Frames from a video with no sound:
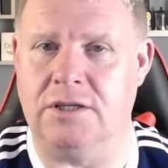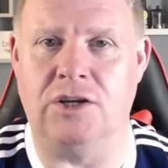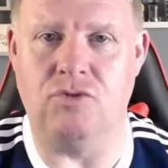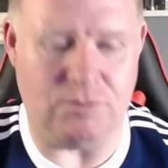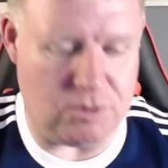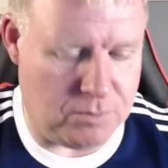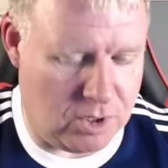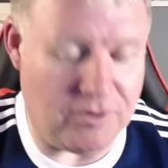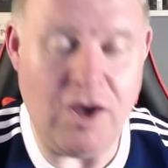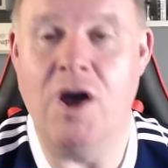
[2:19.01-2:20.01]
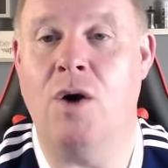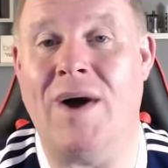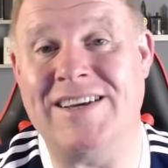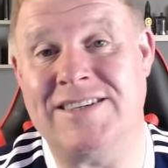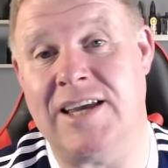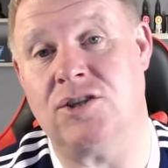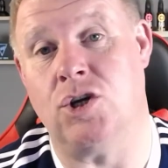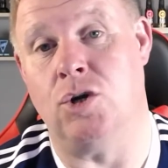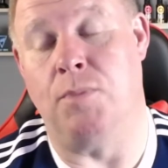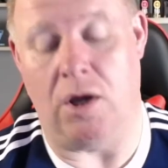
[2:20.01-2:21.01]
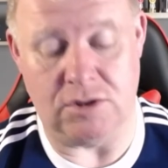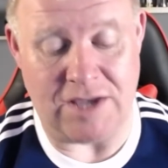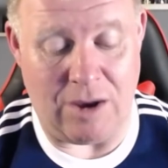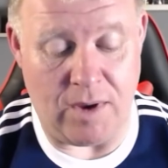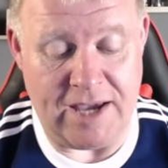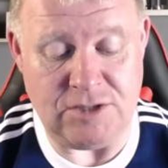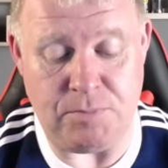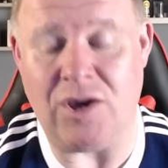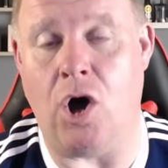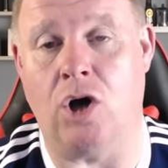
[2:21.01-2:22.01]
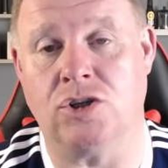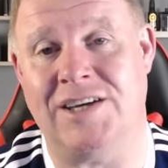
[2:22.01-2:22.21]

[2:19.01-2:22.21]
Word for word: nearly dropped them both. Why he sent two bottles out is because